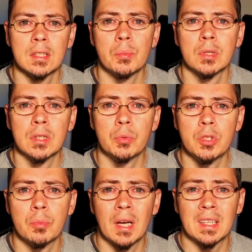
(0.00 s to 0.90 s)
Typically when
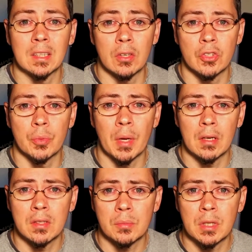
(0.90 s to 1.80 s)
you buy a larger amount
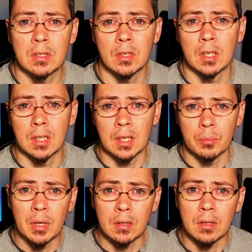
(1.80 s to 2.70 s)
of something, you're going to get a
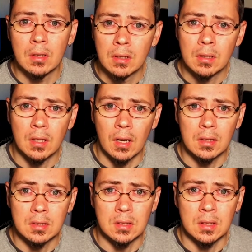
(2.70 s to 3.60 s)
better
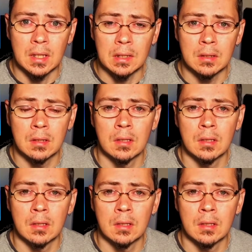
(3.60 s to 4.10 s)
cost on that.